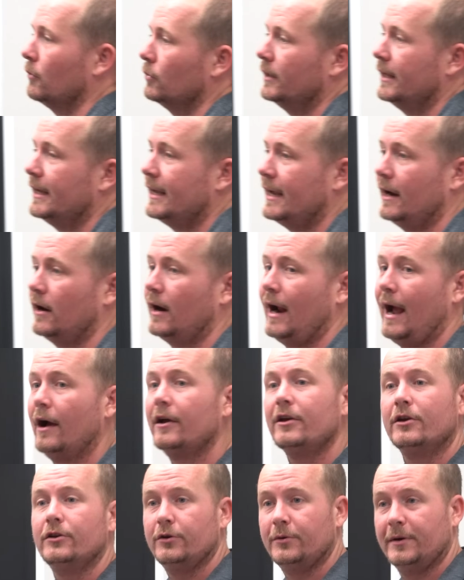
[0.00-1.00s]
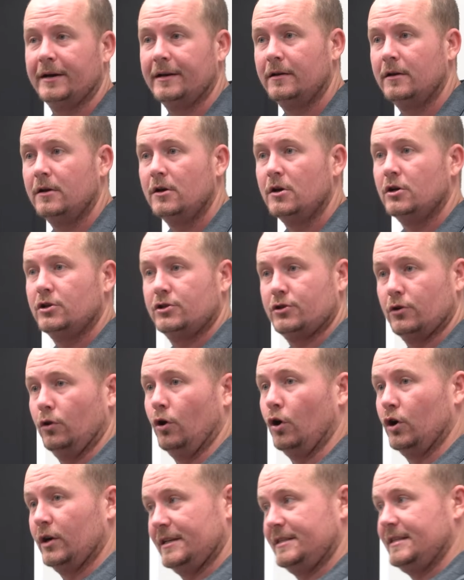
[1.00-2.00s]
don't really care how you do it so
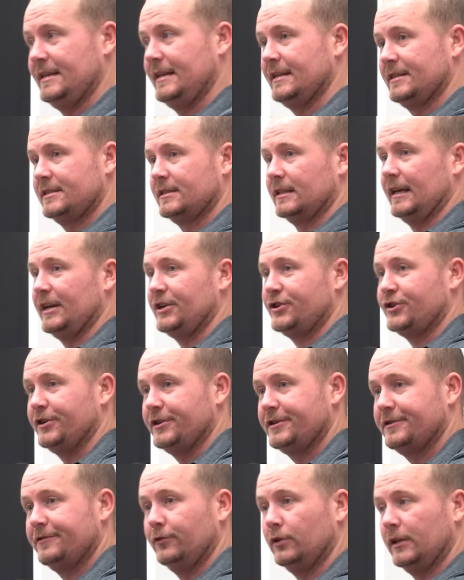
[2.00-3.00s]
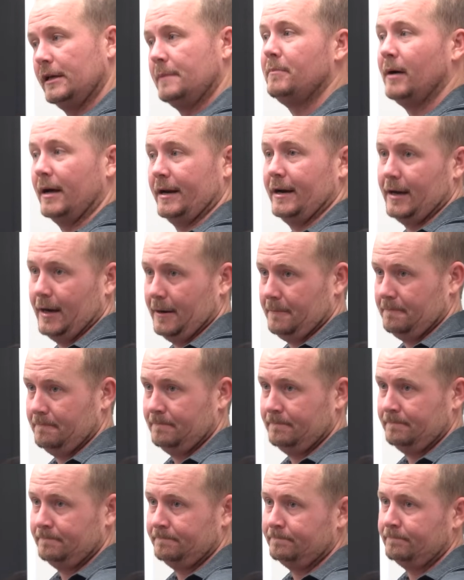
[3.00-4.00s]
long as the insulation is fully butted
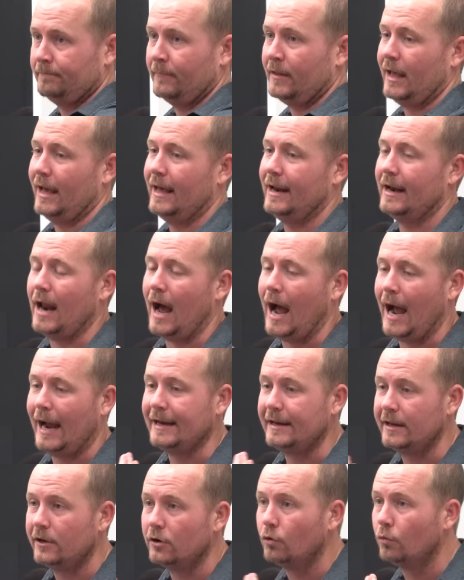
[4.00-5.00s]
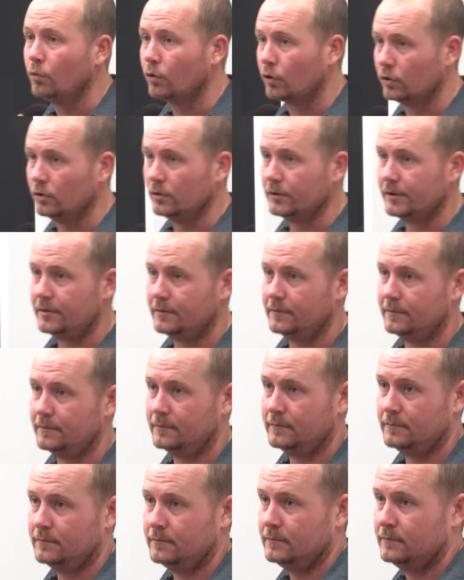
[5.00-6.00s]
up. In an ideal world,
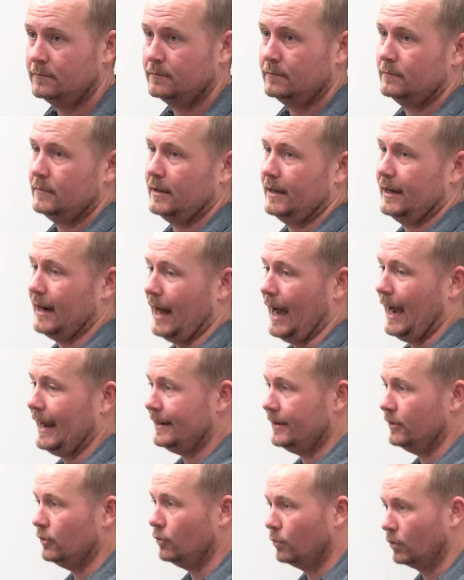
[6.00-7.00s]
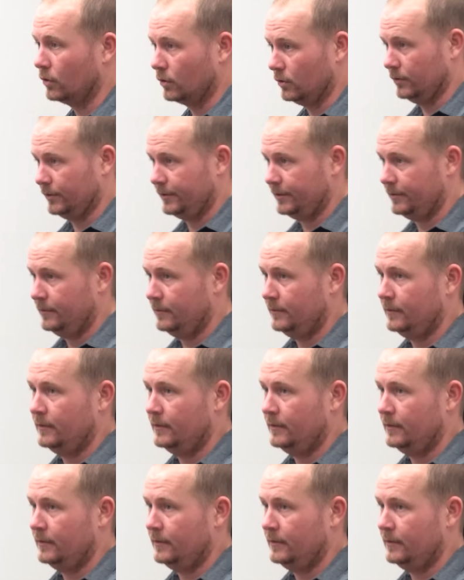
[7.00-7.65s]
in an ideal world,